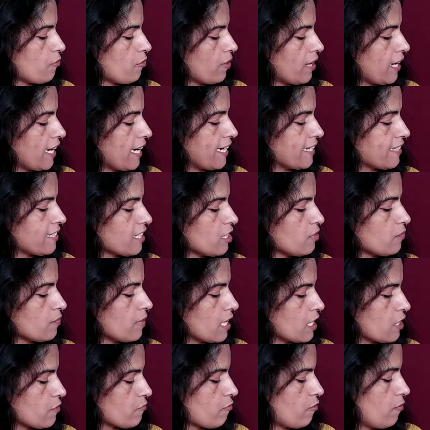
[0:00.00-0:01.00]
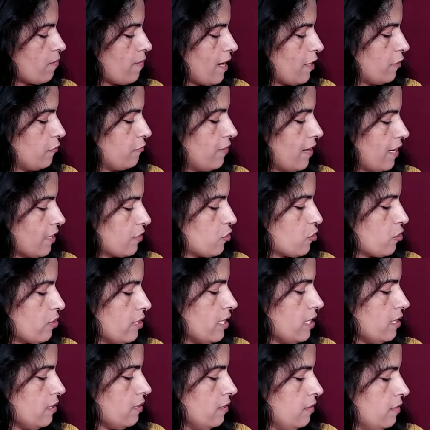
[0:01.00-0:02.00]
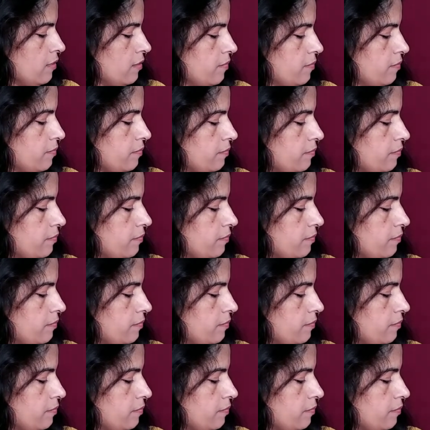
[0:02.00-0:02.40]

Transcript: before eighteen months from manufacturing.